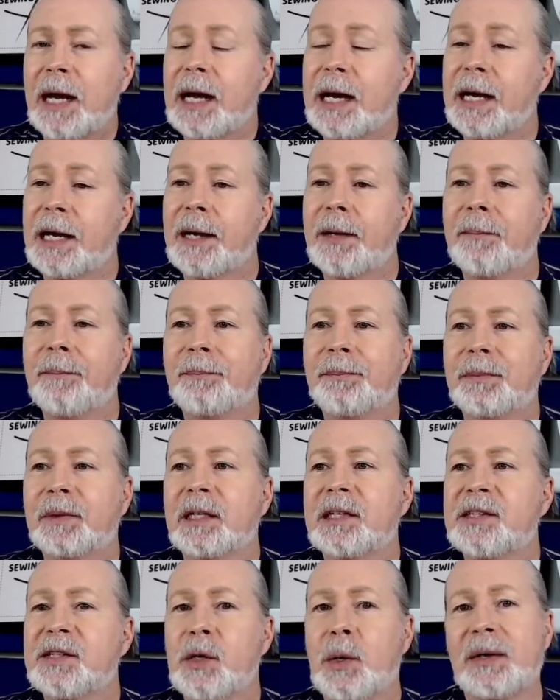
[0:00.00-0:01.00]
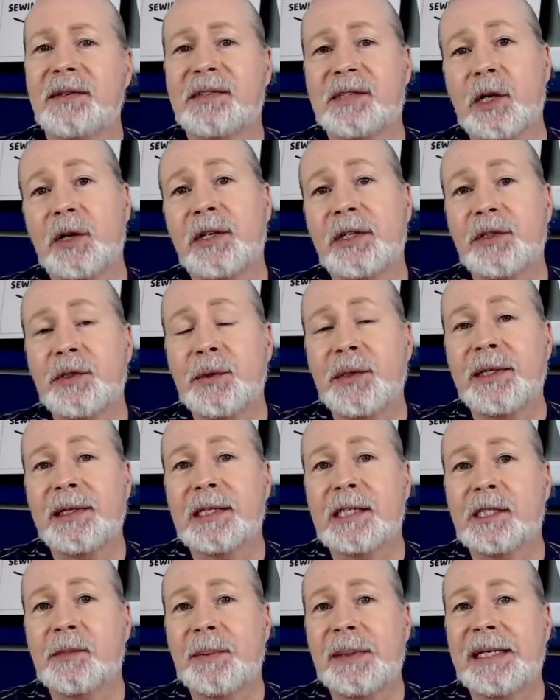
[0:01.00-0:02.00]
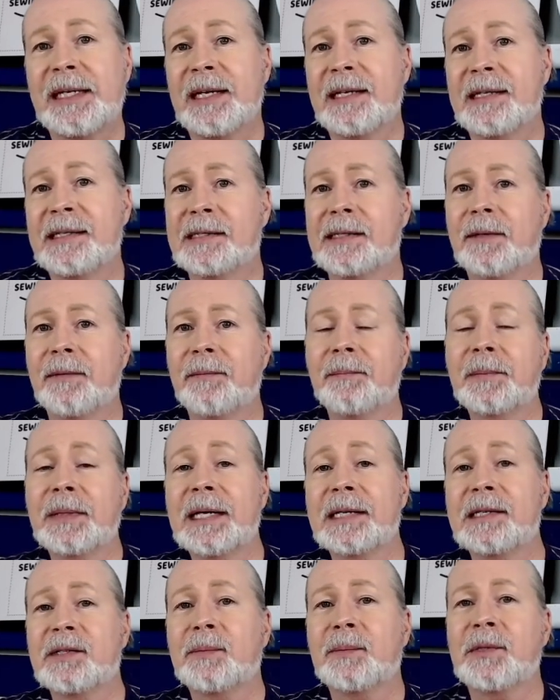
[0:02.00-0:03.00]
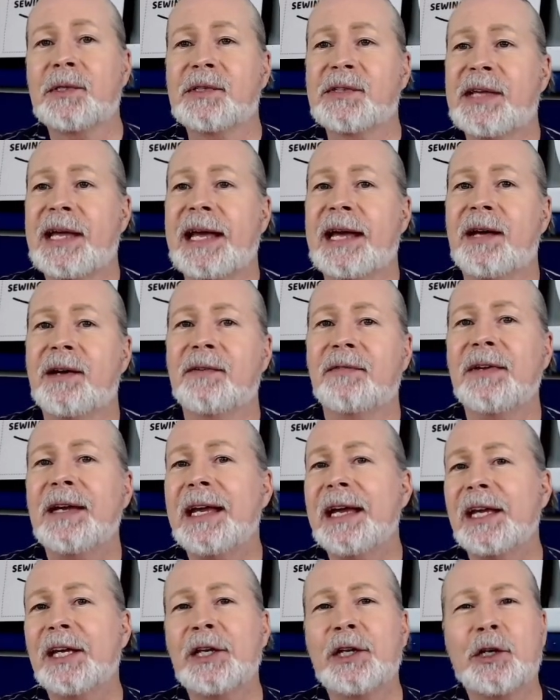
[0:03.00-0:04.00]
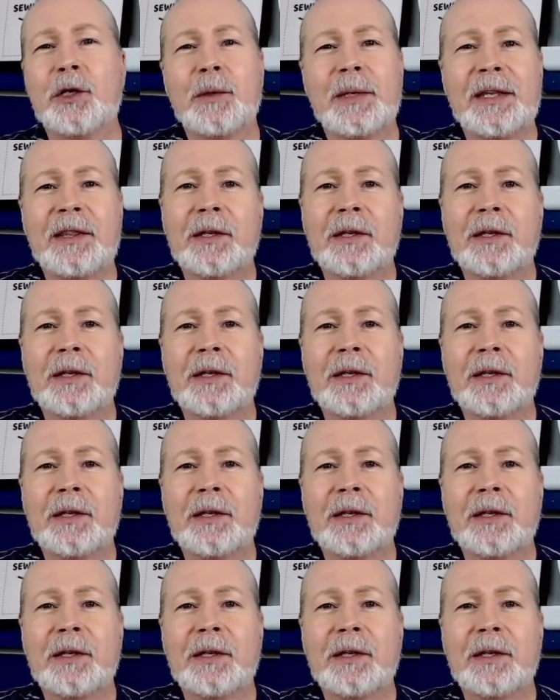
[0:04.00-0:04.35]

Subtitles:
So I started doing this because some customers have, either